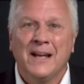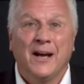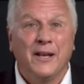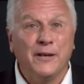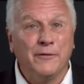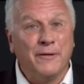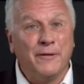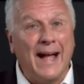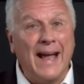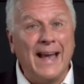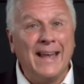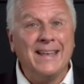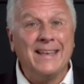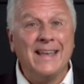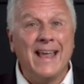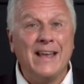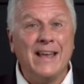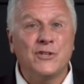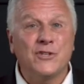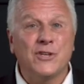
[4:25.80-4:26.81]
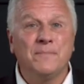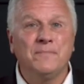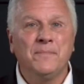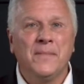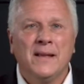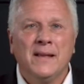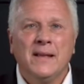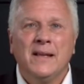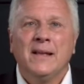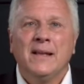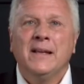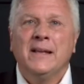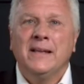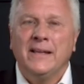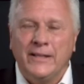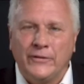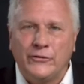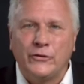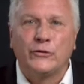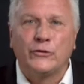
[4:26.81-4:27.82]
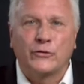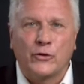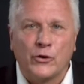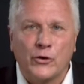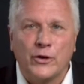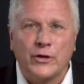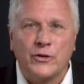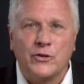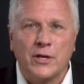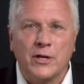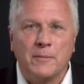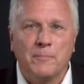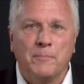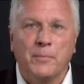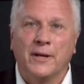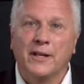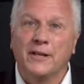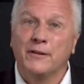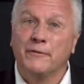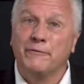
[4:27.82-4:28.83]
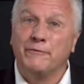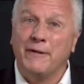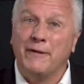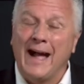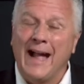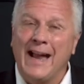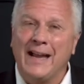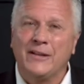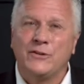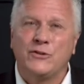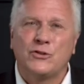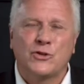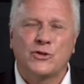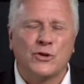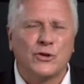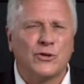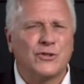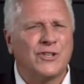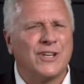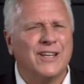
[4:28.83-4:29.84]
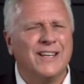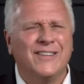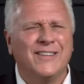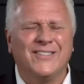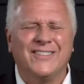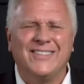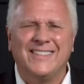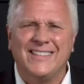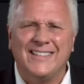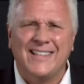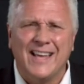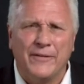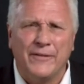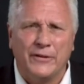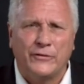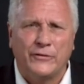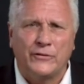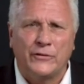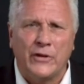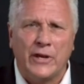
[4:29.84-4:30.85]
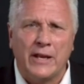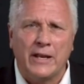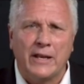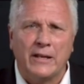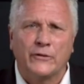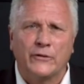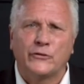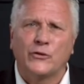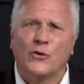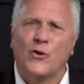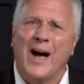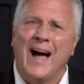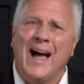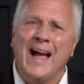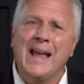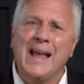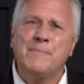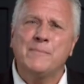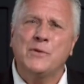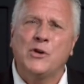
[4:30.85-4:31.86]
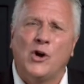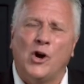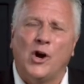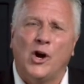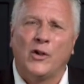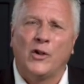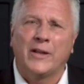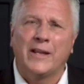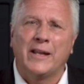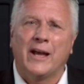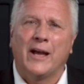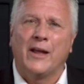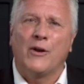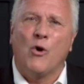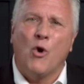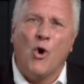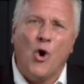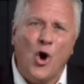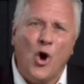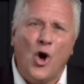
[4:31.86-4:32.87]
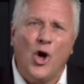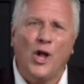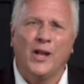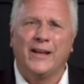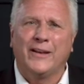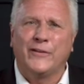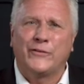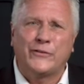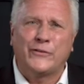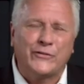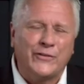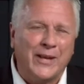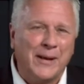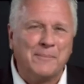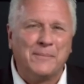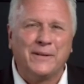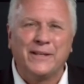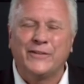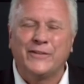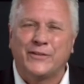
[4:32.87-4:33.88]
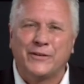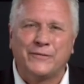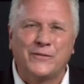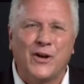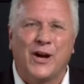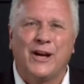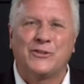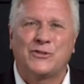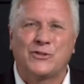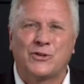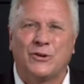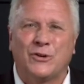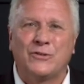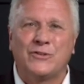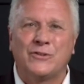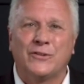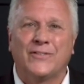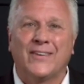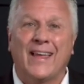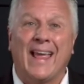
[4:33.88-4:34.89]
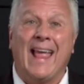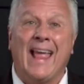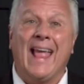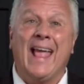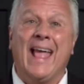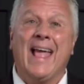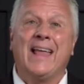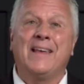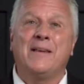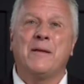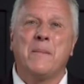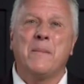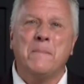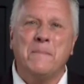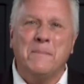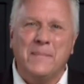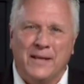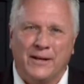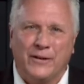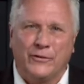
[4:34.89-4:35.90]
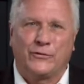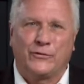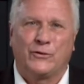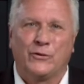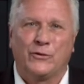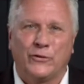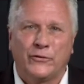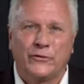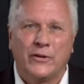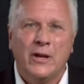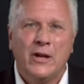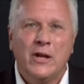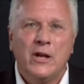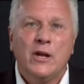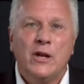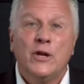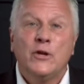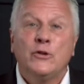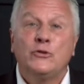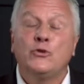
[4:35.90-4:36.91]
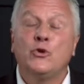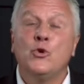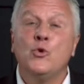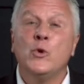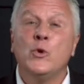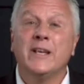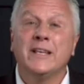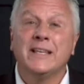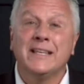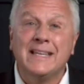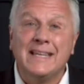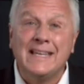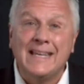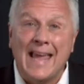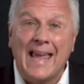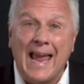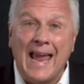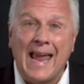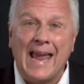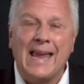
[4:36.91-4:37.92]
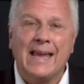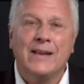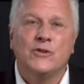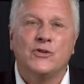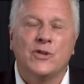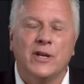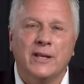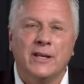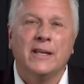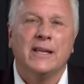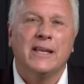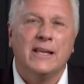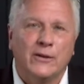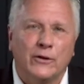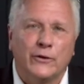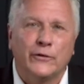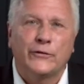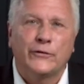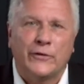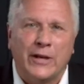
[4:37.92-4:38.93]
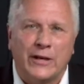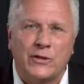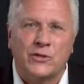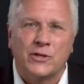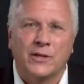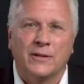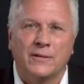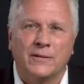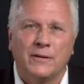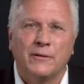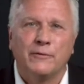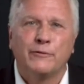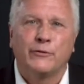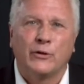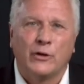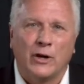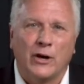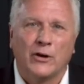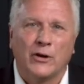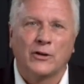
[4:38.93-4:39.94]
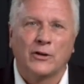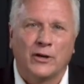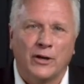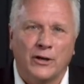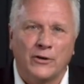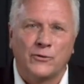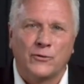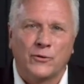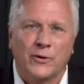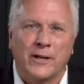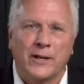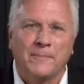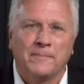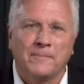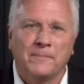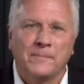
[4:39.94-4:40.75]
A divided nation is discouraging, but a divided church is devastating. So I'm calling on all Assemblies of God churches and ministers to engage in intercession for our country.